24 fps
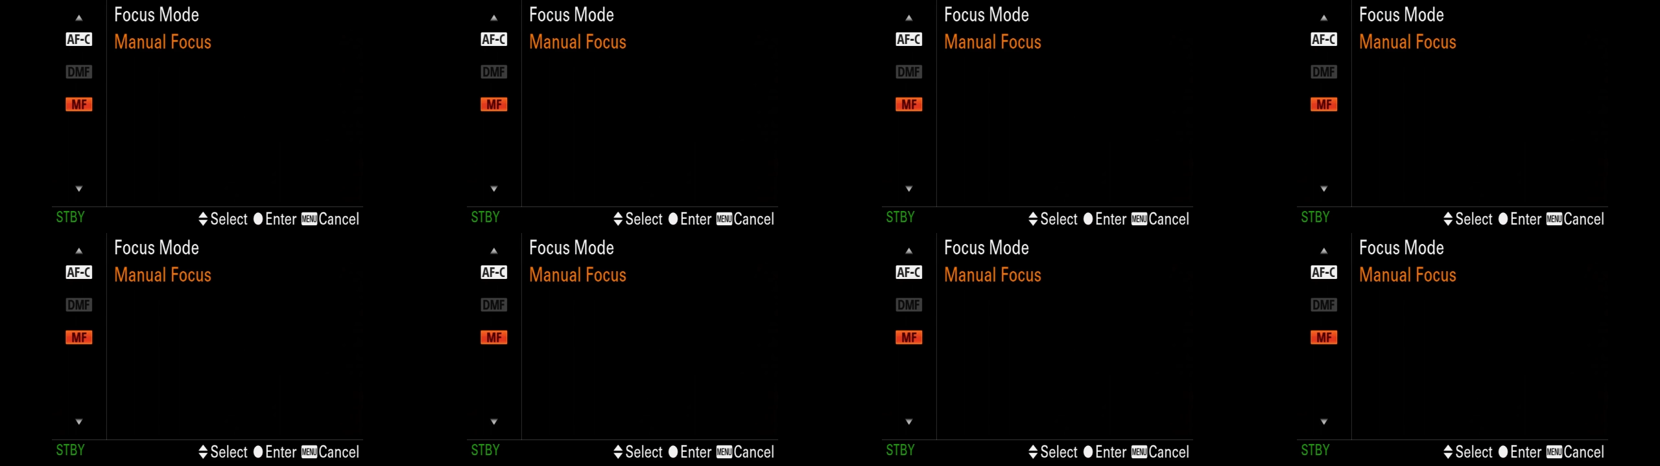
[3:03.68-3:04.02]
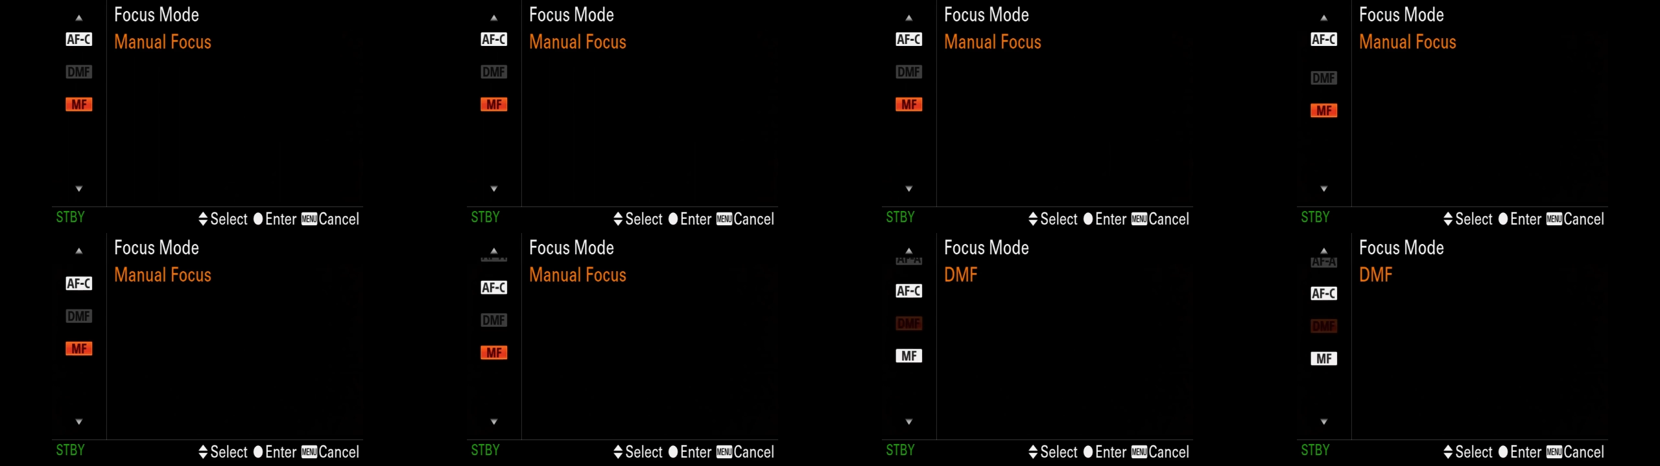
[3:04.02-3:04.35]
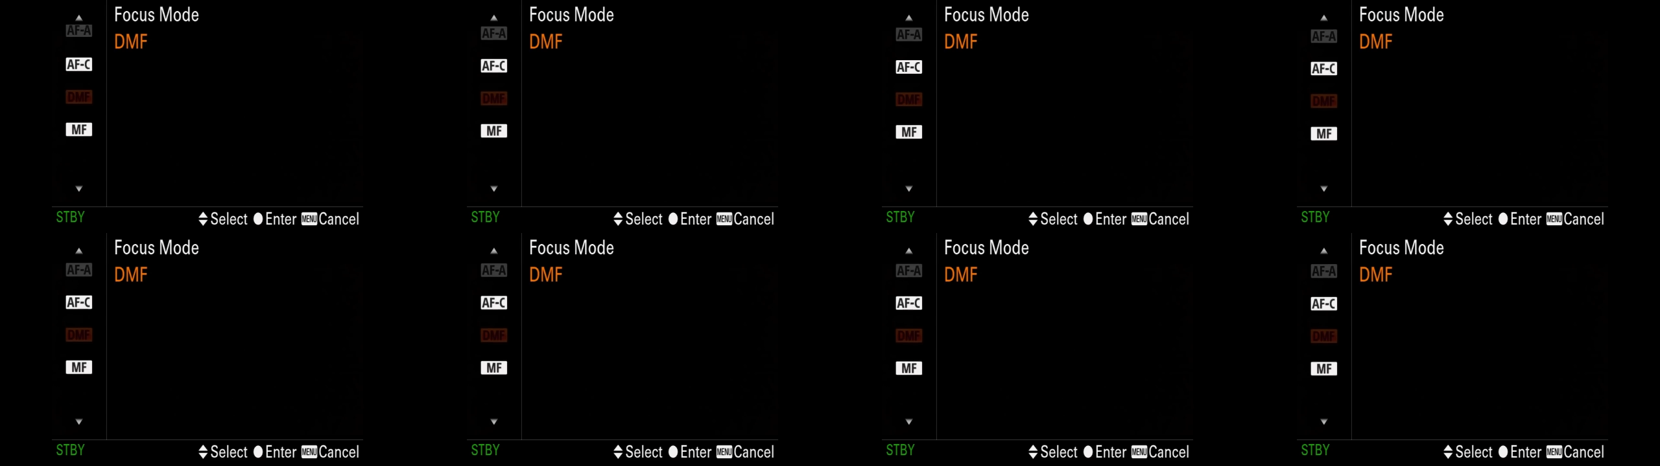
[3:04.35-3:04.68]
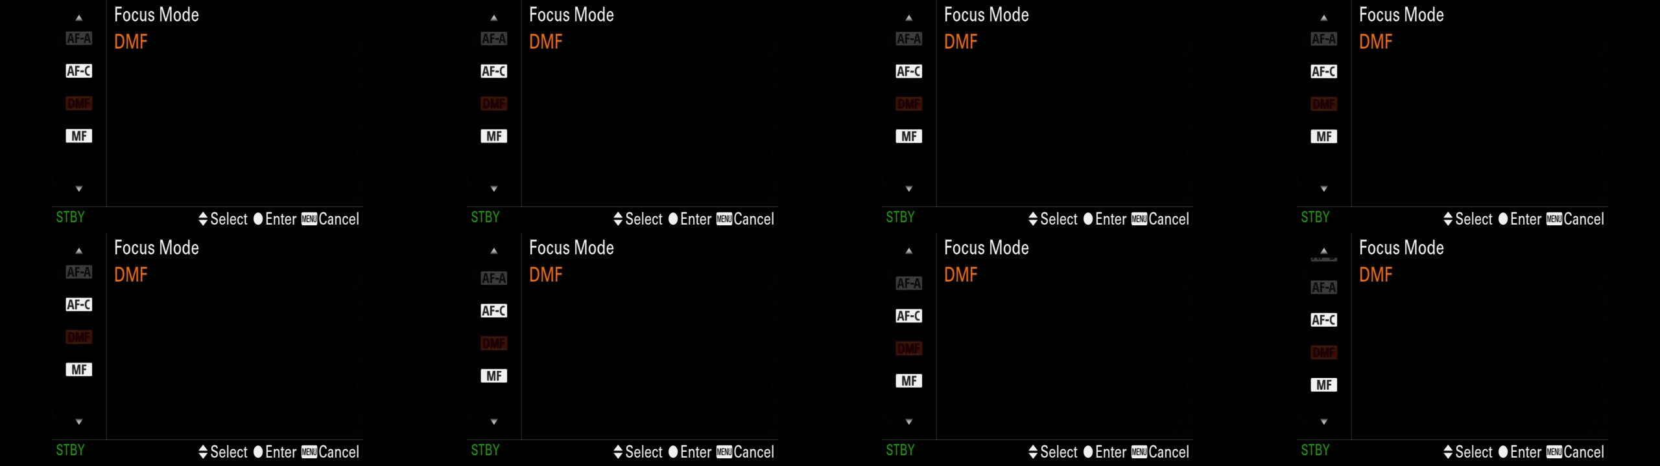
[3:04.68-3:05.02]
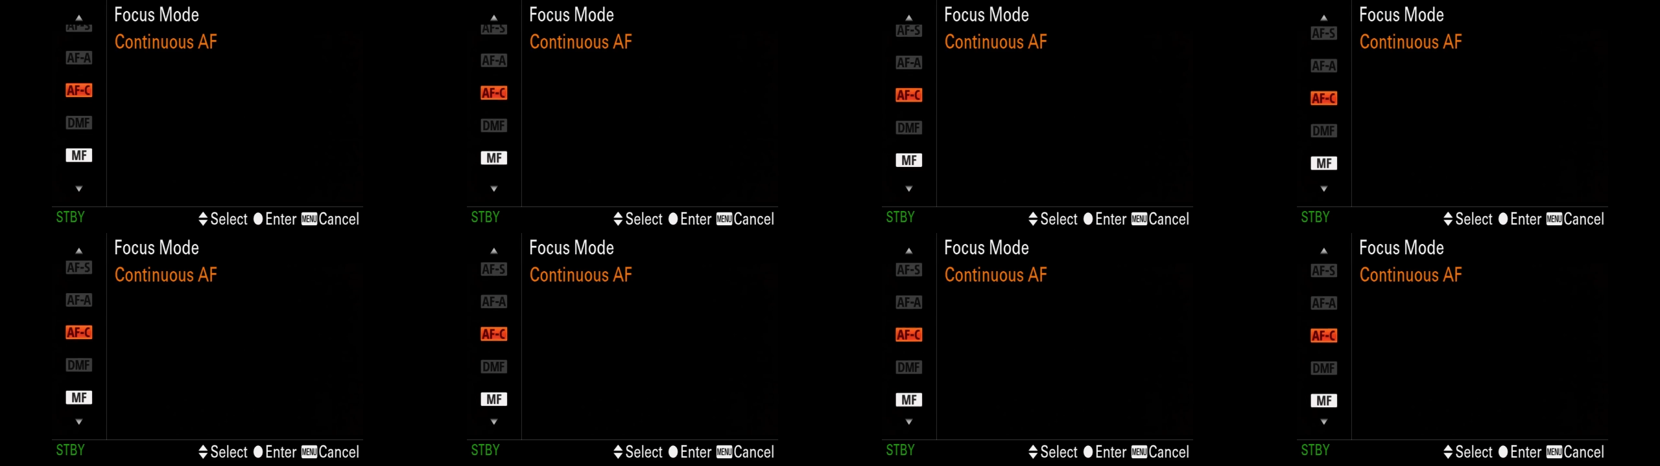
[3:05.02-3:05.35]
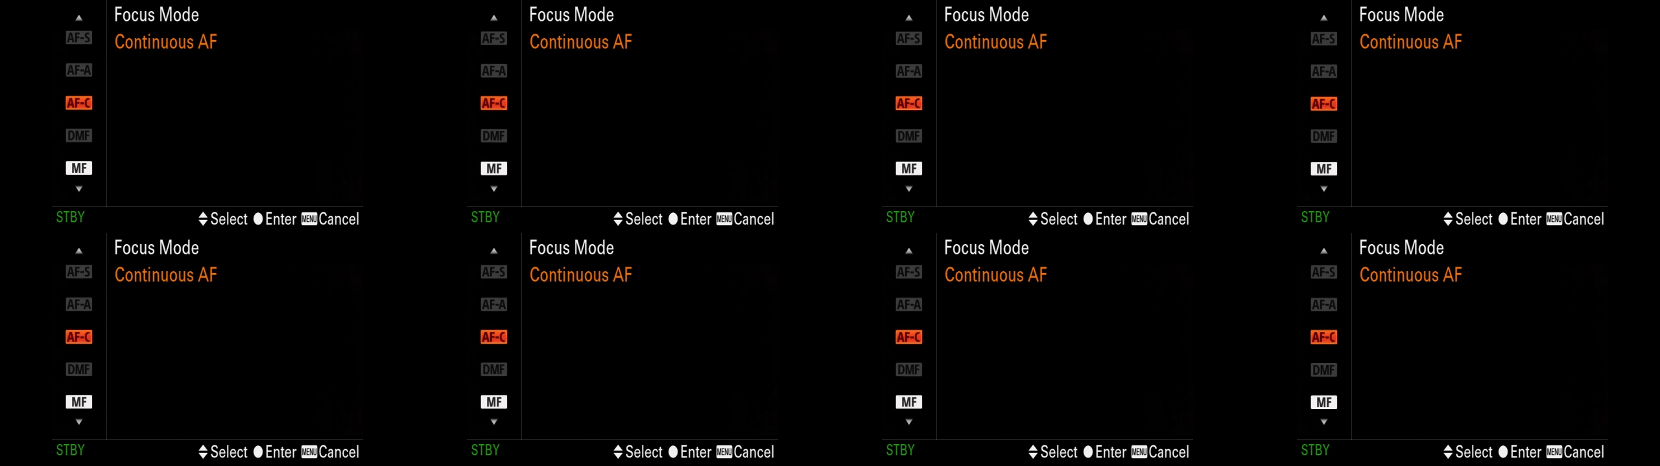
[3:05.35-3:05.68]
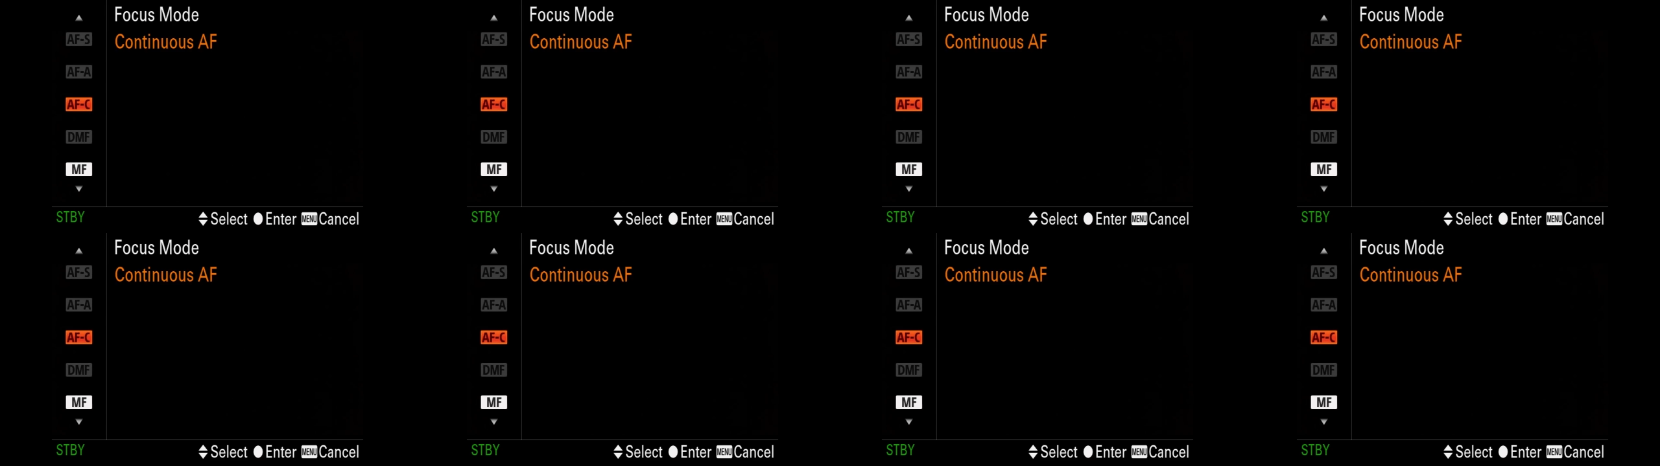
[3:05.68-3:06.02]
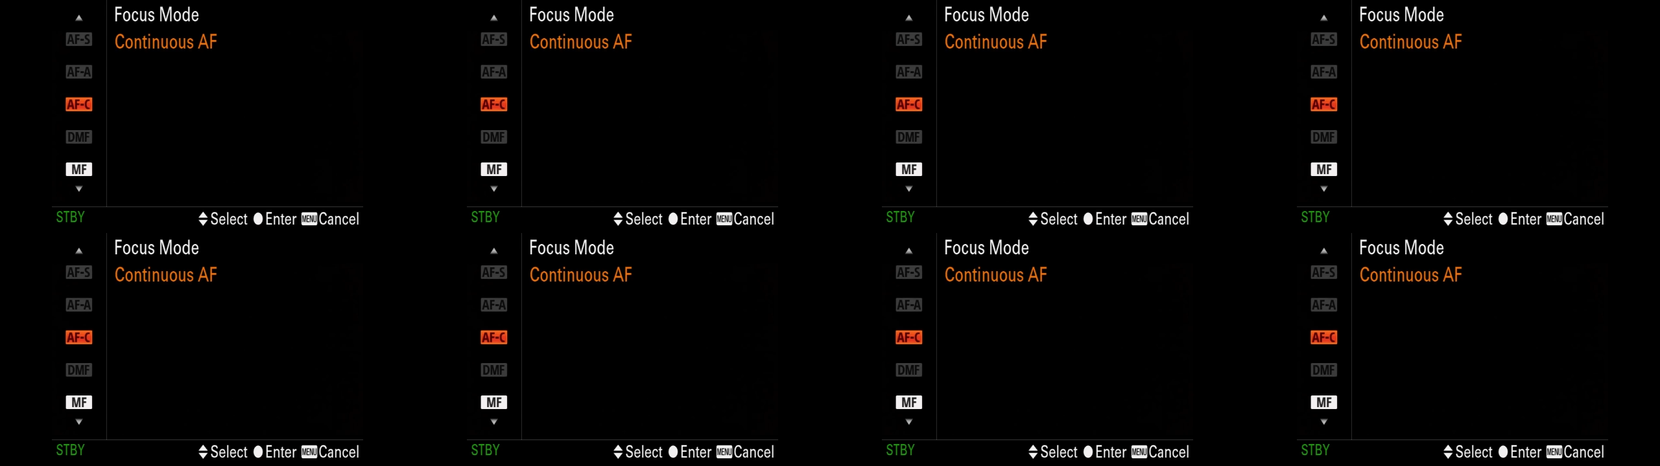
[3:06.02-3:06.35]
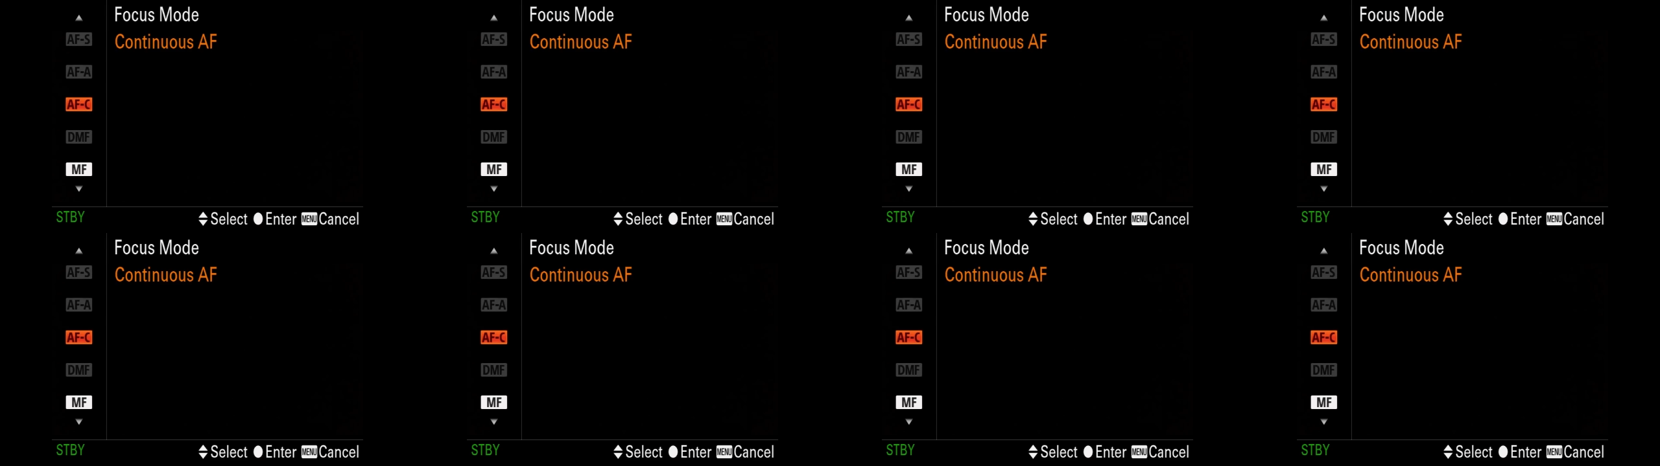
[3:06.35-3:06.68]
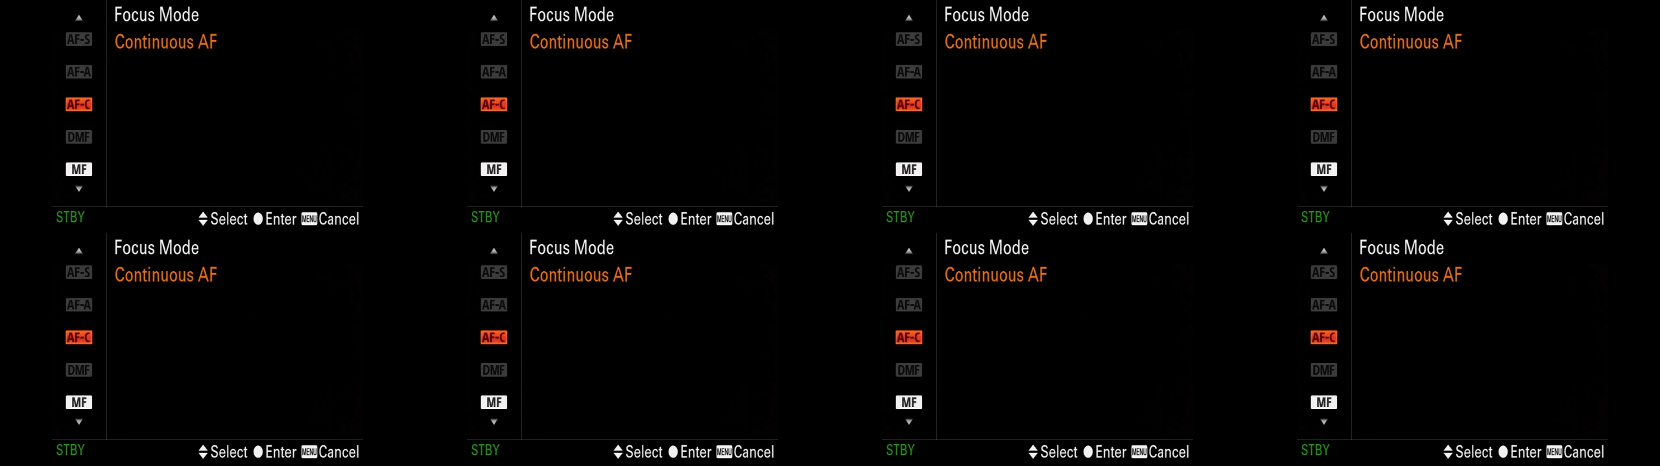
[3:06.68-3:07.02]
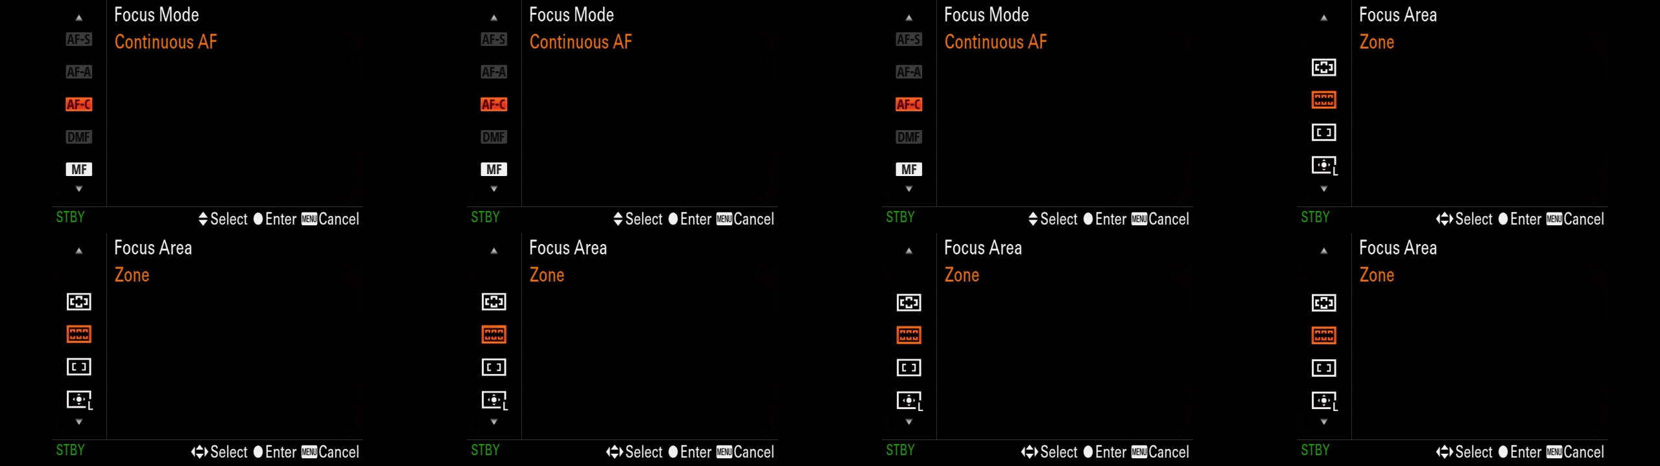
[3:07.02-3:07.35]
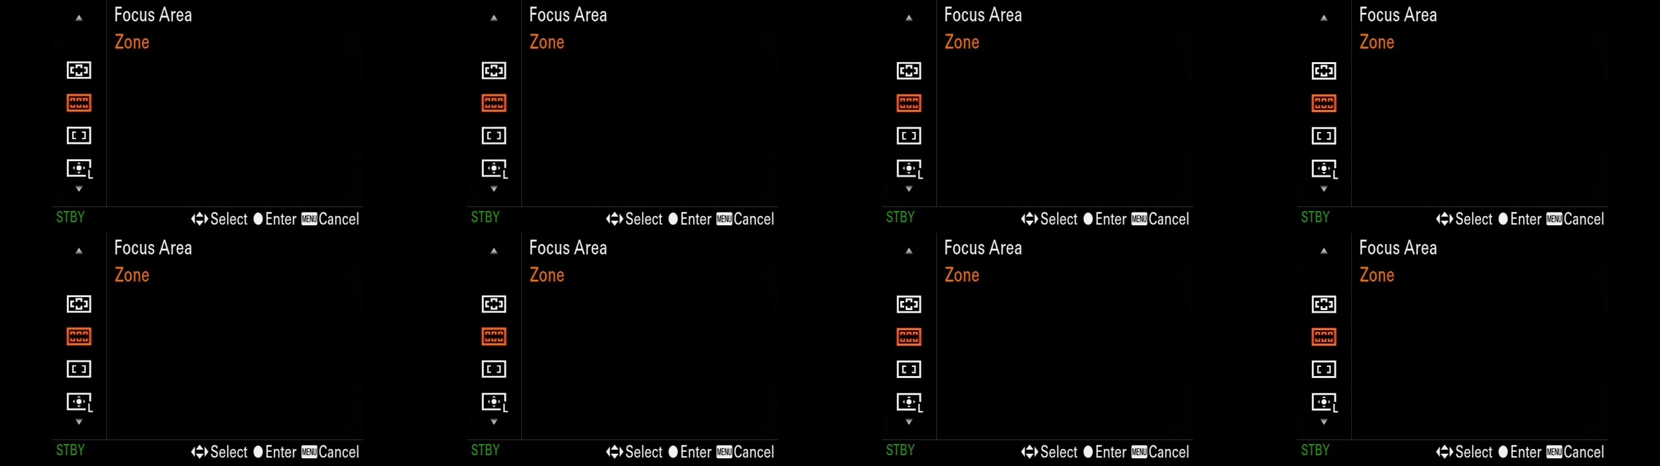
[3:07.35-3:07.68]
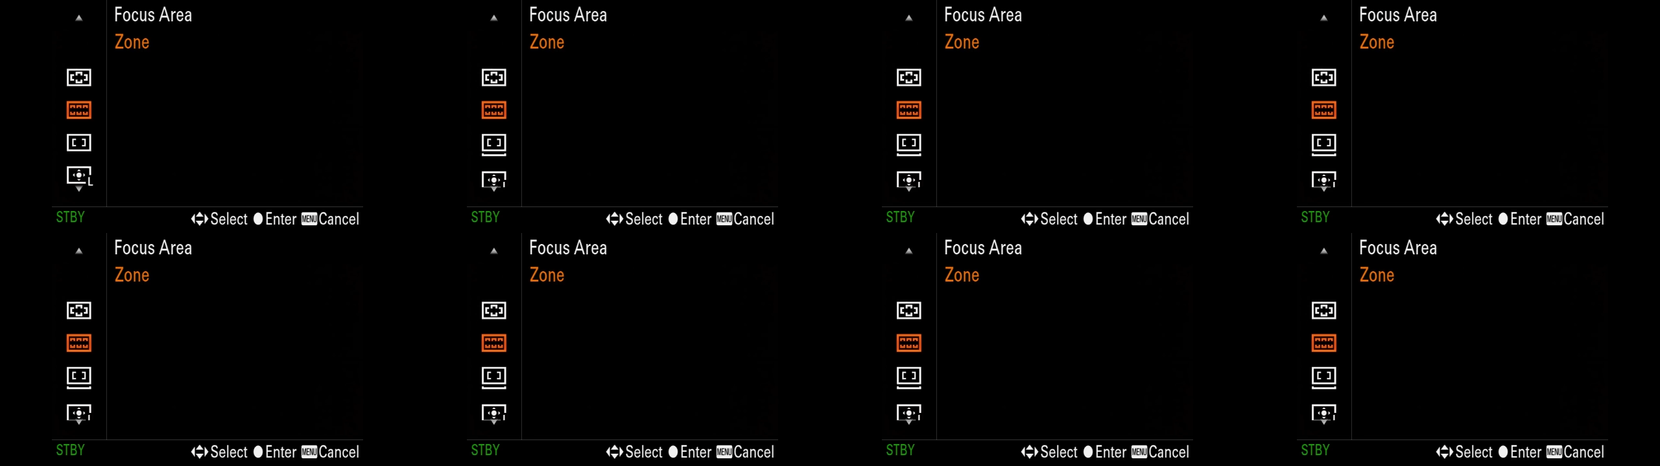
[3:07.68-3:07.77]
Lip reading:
Nobody's mouth can be seen.